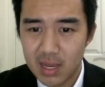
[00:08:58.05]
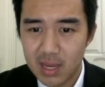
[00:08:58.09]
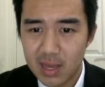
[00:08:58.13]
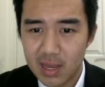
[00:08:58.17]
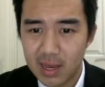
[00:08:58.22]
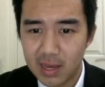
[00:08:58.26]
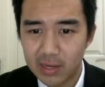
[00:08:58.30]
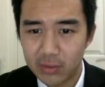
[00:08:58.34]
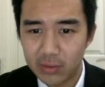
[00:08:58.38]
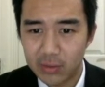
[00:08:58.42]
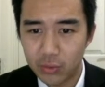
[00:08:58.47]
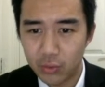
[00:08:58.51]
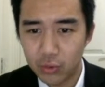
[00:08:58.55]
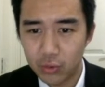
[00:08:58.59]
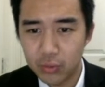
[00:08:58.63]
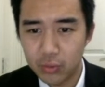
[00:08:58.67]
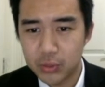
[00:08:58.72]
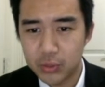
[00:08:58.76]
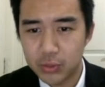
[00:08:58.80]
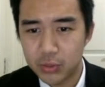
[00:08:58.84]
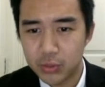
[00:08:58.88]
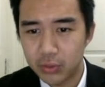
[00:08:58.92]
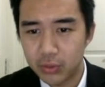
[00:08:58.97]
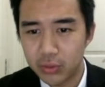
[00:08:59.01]
and crude
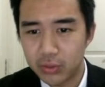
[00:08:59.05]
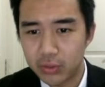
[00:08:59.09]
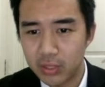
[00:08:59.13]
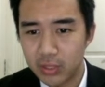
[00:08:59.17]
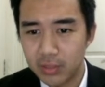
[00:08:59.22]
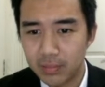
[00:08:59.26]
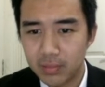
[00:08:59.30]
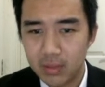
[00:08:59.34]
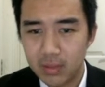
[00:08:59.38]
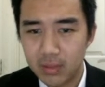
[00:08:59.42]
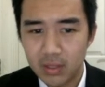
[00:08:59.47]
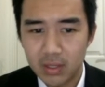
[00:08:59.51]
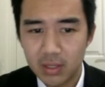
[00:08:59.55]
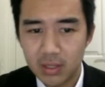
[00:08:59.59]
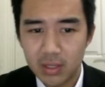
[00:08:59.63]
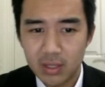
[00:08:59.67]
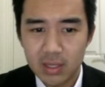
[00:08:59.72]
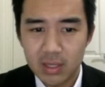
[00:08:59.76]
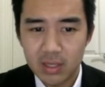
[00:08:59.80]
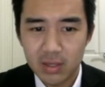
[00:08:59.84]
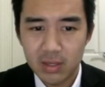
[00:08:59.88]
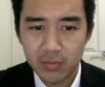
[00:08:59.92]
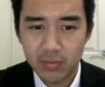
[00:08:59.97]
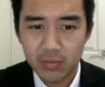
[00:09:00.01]
petroleum,
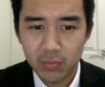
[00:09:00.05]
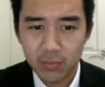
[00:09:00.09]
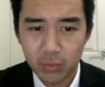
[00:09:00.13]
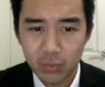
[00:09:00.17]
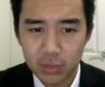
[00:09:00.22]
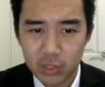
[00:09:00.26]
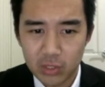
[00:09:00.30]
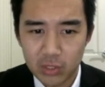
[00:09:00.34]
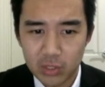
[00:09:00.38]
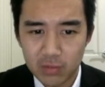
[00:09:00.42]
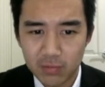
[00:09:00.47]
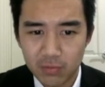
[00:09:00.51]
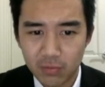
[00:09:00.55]
which is